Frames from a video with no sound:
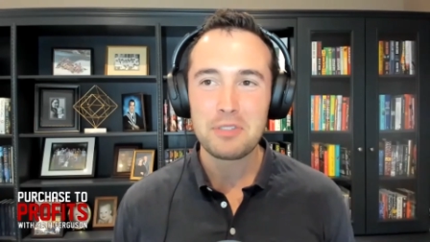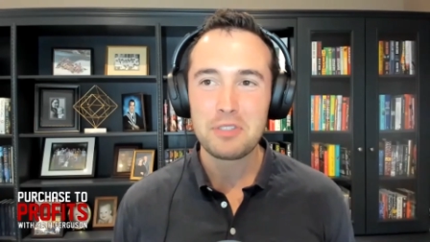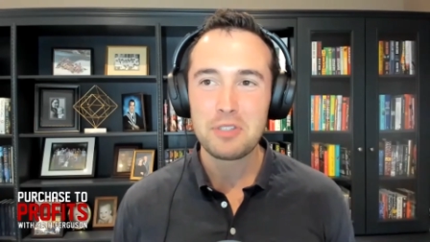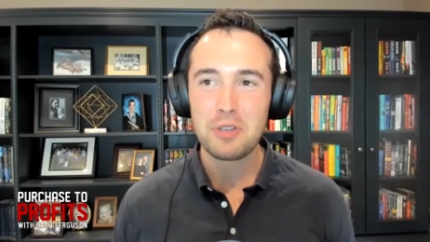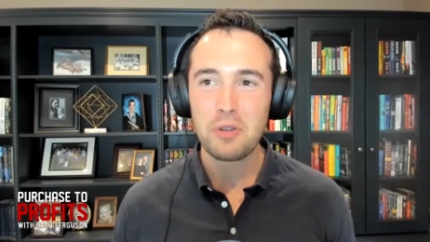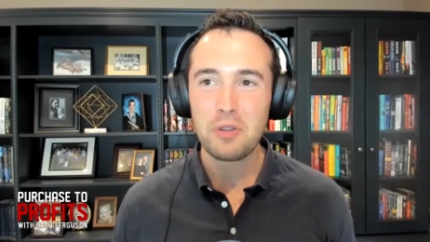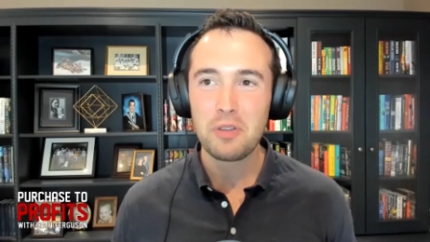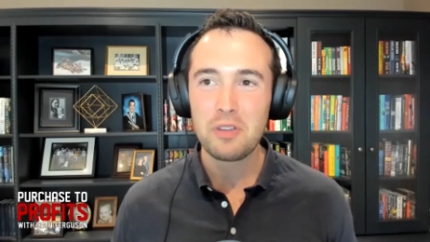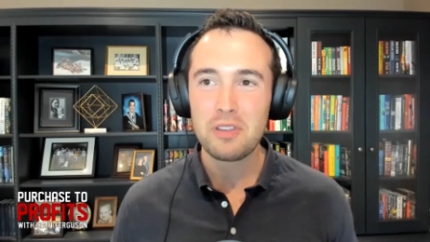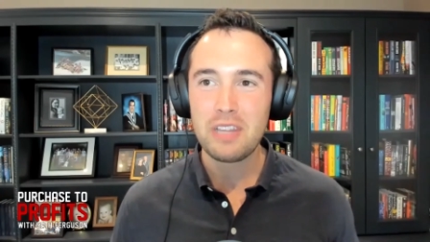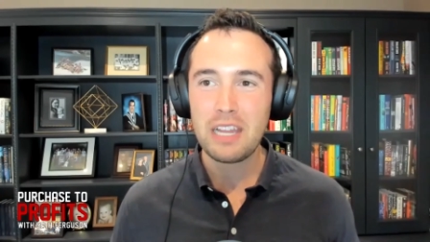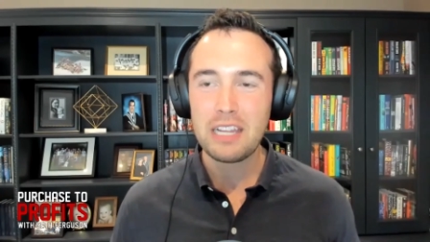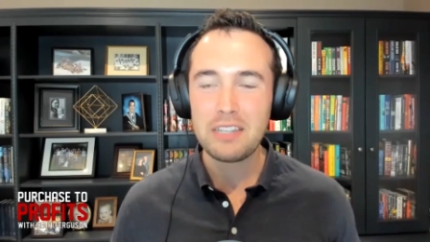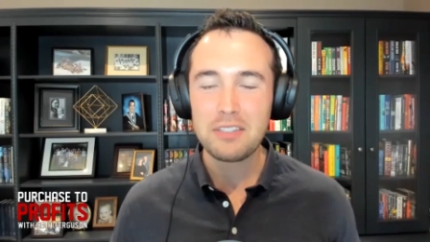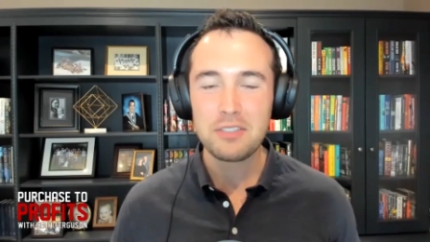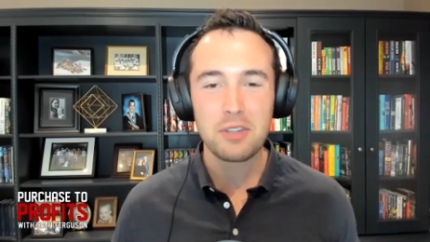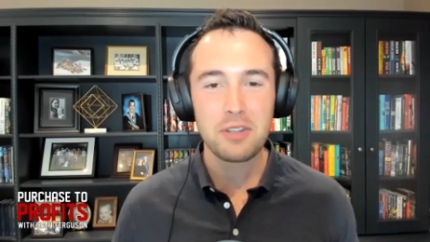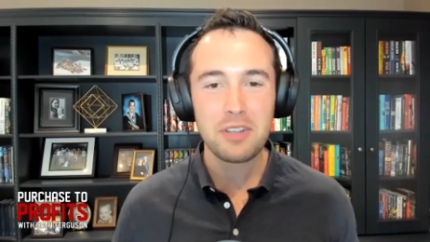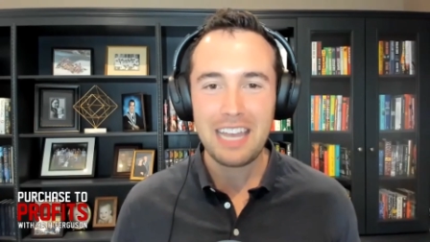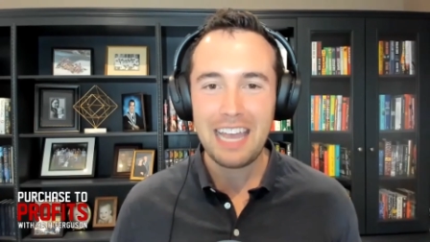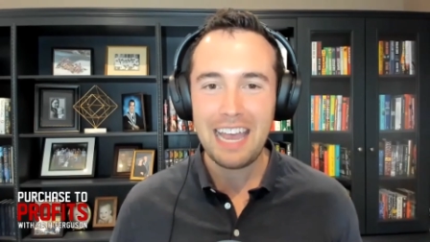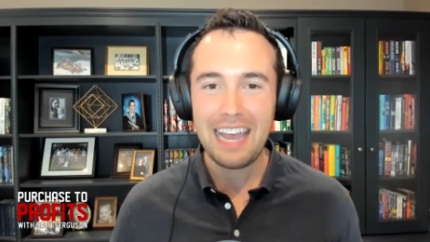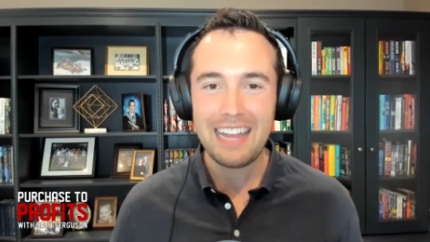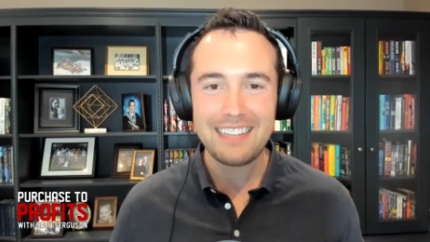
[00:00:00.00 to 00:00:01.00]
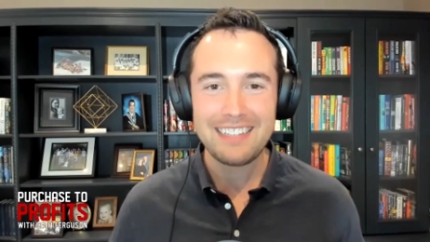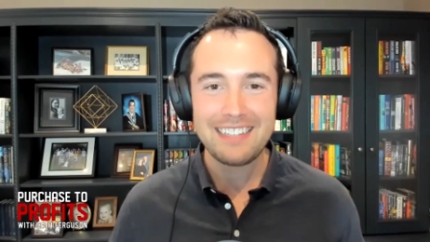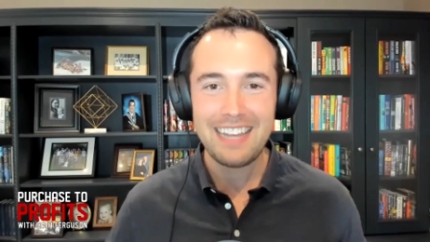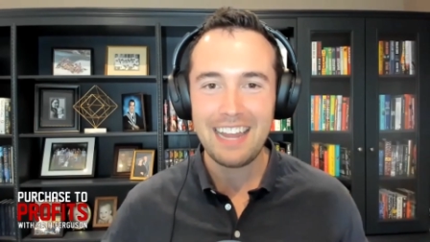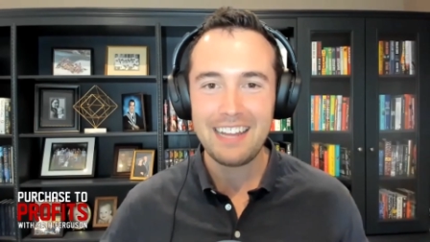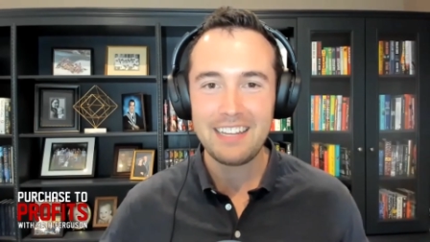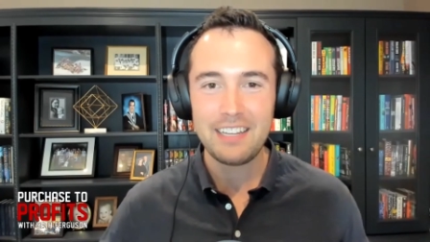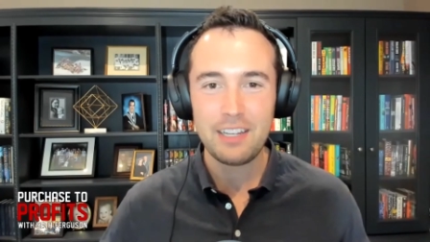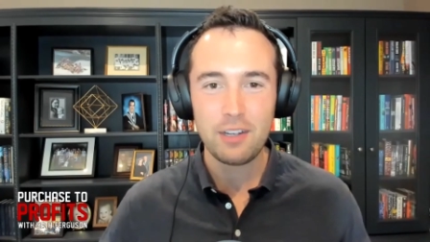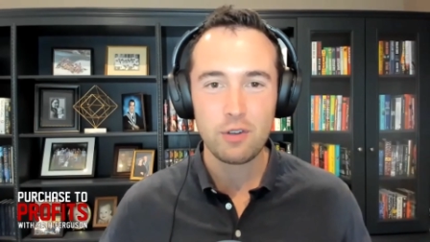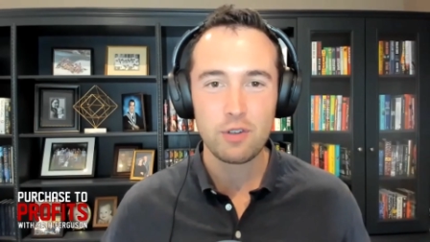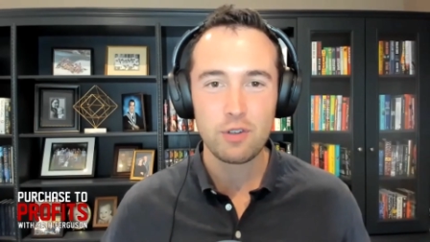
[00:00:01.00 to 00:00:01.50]
so let's look ahead
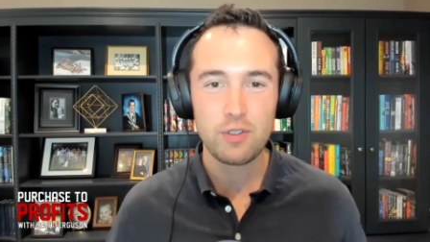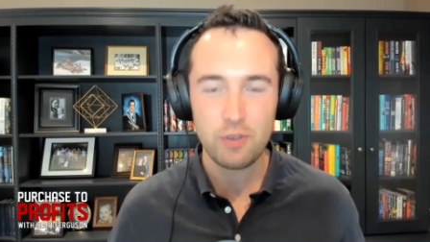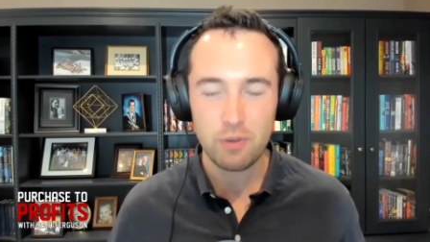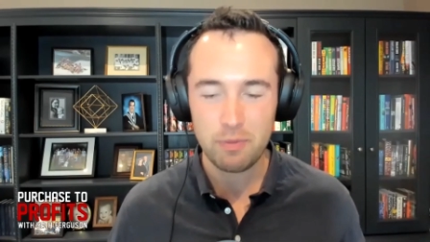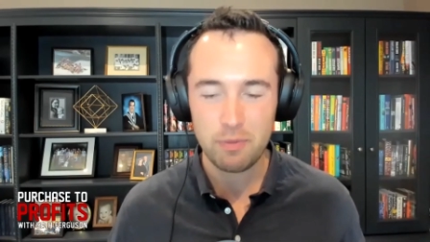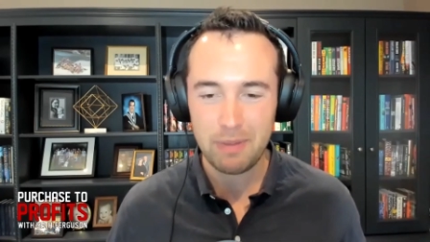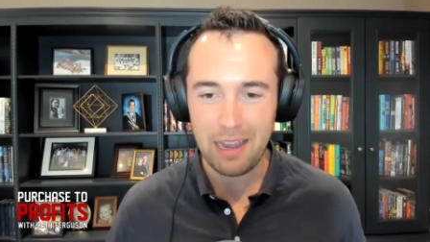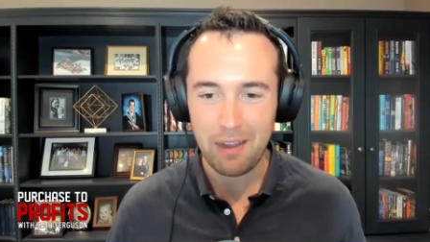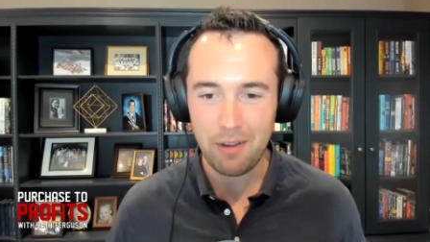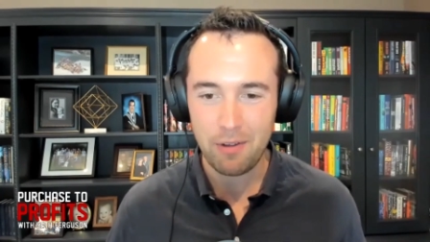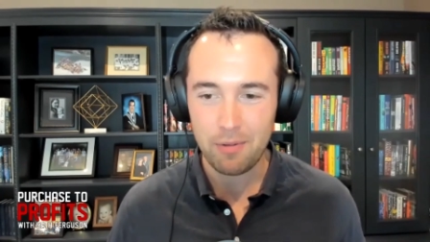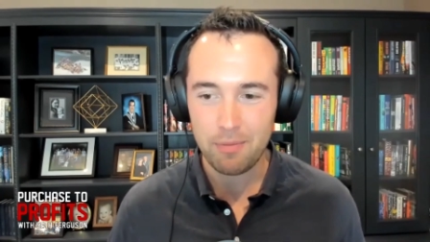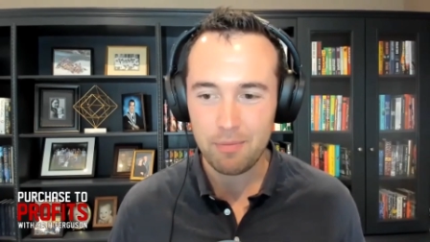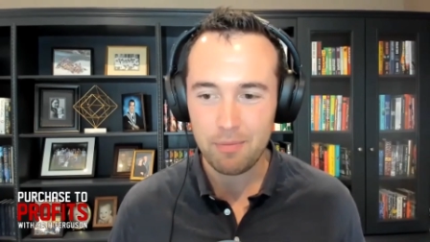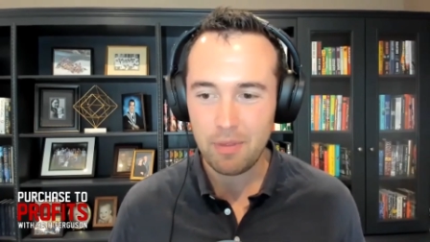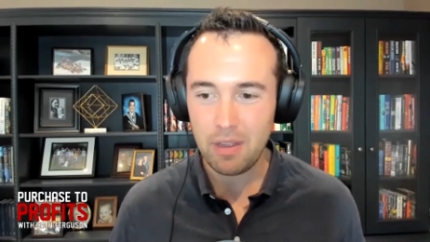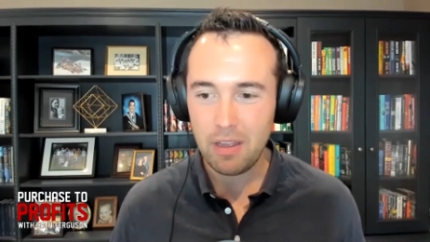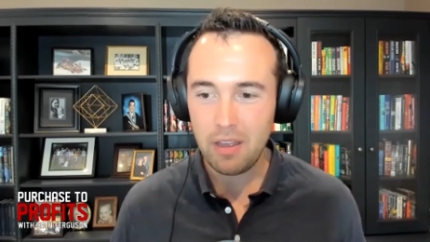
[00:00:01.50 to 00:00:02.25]
10 years from now